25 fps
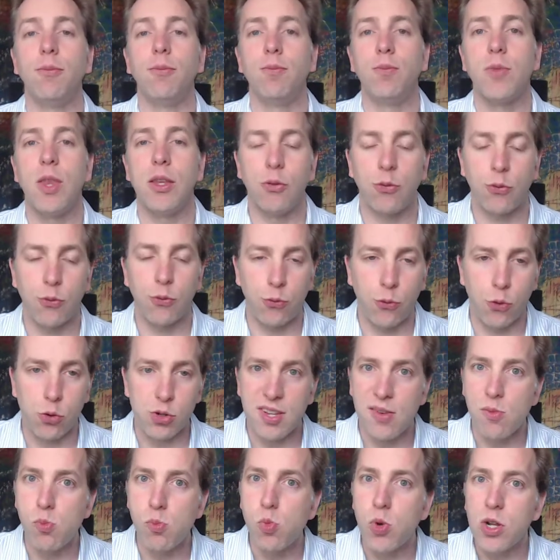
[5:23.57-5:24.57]
for
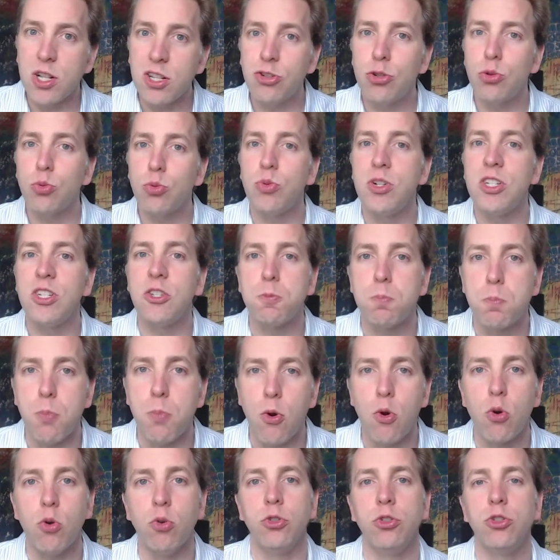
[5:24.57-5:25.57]
someone to
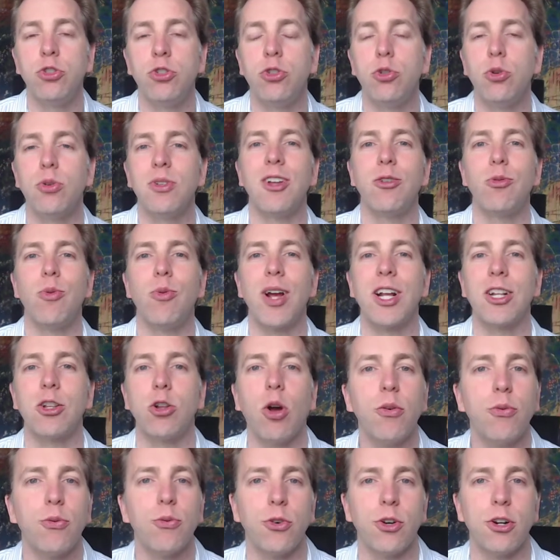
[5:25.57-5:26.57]
respond to a direct
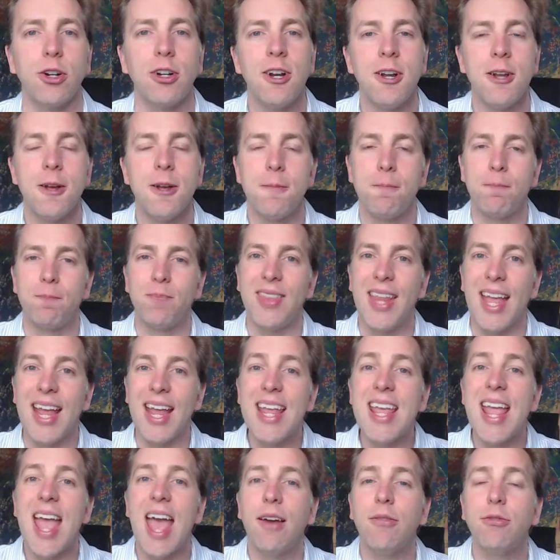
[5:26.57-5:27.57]
offer,
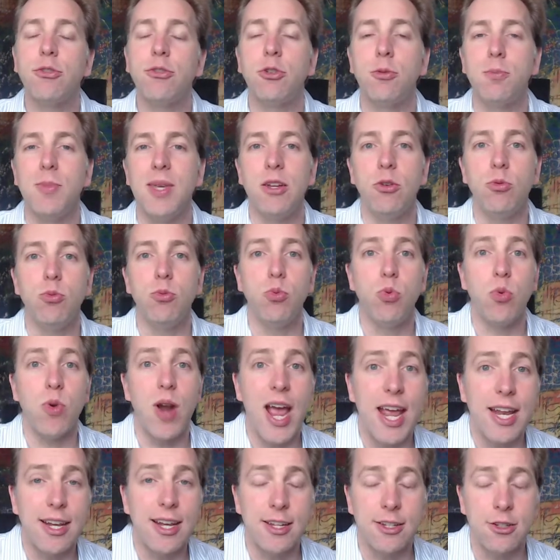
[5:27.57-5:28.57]
they have to be
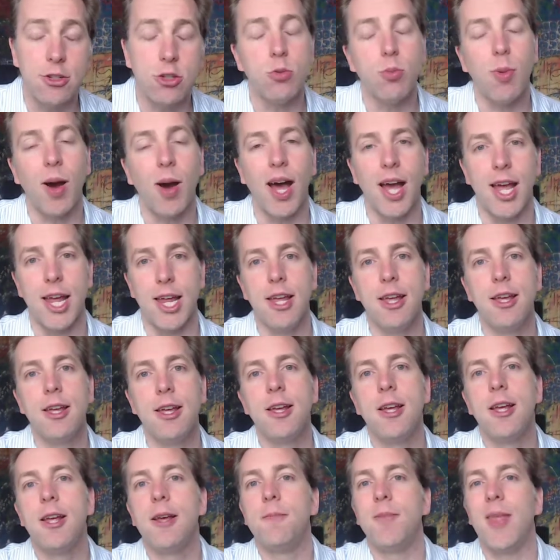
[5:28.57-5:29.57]
ready to buy.
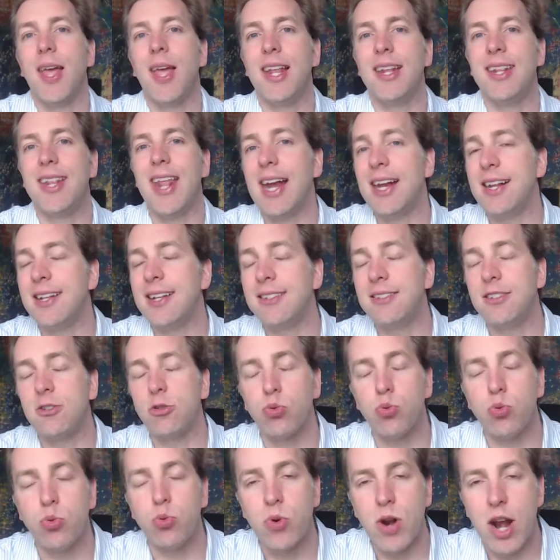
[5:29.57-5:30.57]
And that is
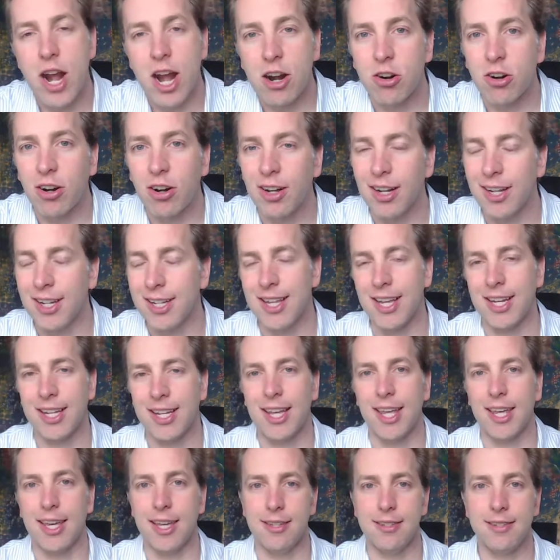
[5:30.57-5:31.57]
rarely the
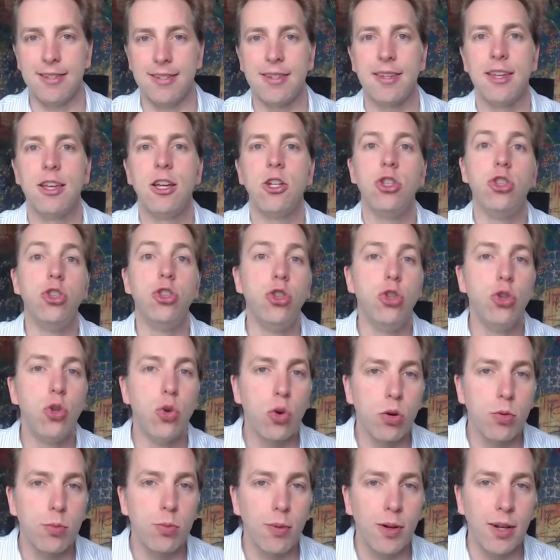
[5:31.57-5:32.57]
case.
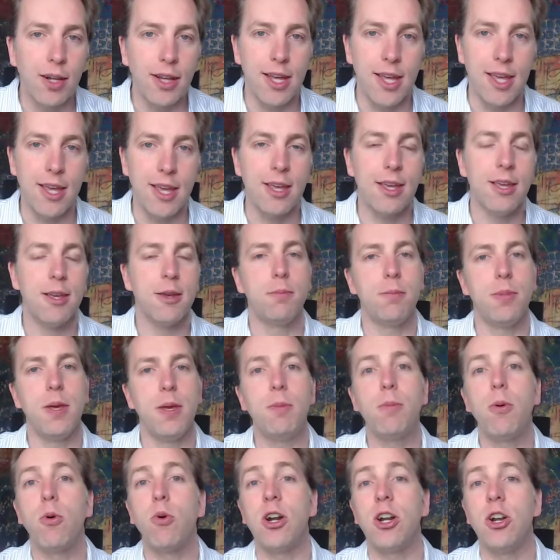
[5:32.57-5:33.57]
Normally,
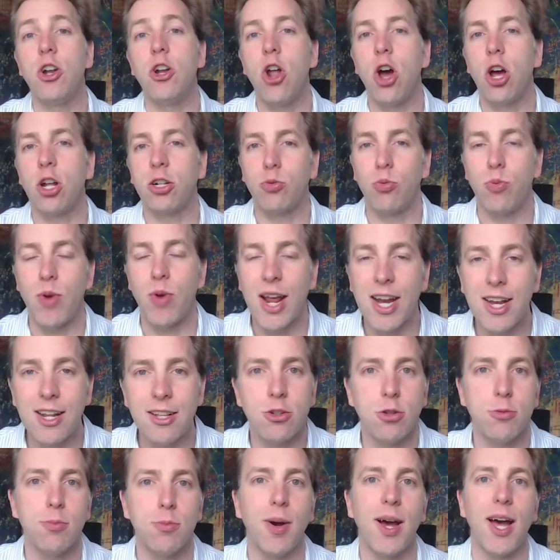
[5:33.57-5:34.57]
people are not ready
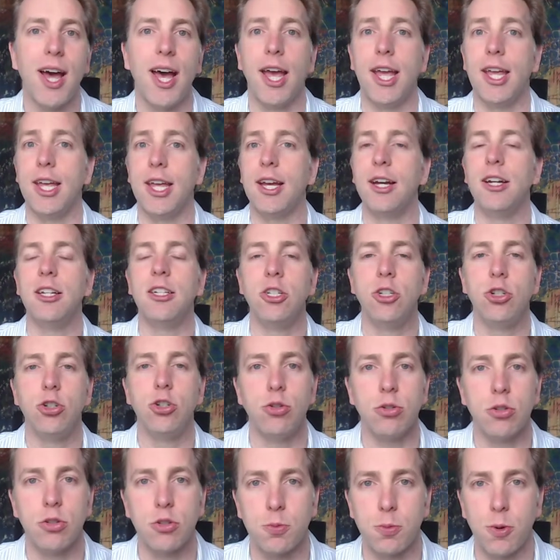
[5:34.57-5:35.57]
to buy an
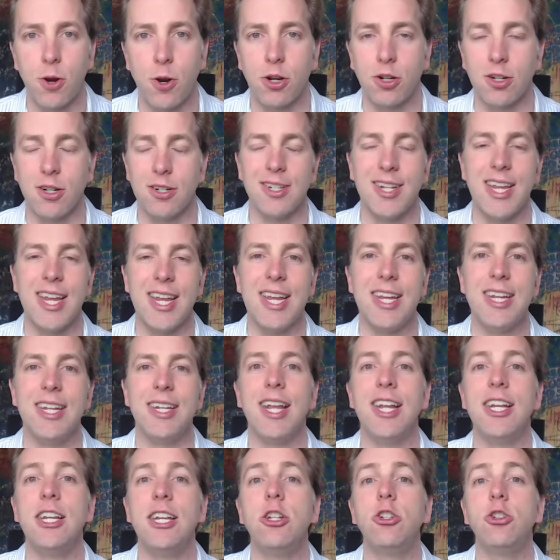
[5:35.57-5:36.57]
insurance product.
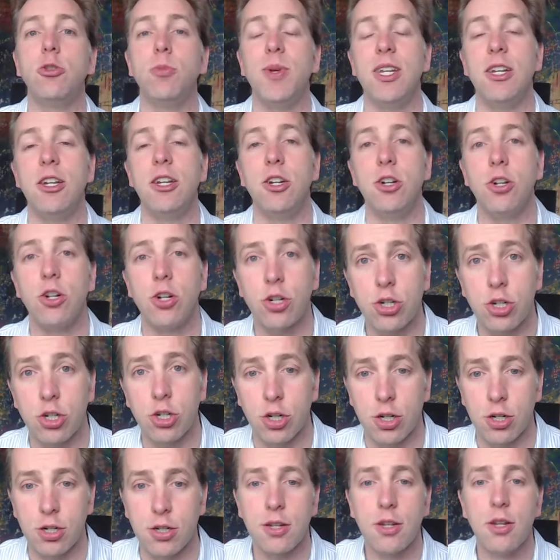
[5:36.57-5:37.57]
They need to be
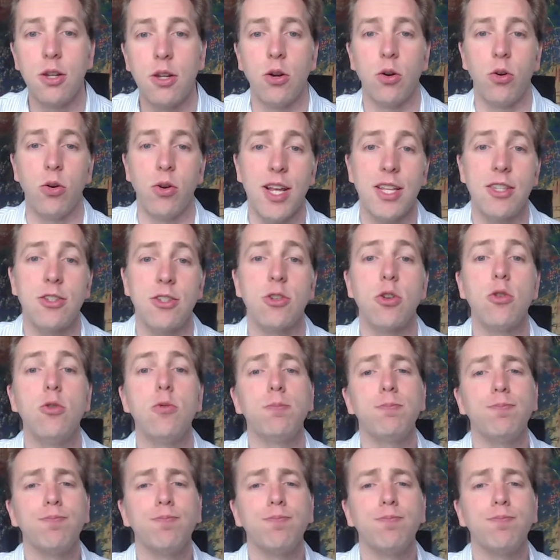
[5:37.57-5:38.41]
nurtured. All right. So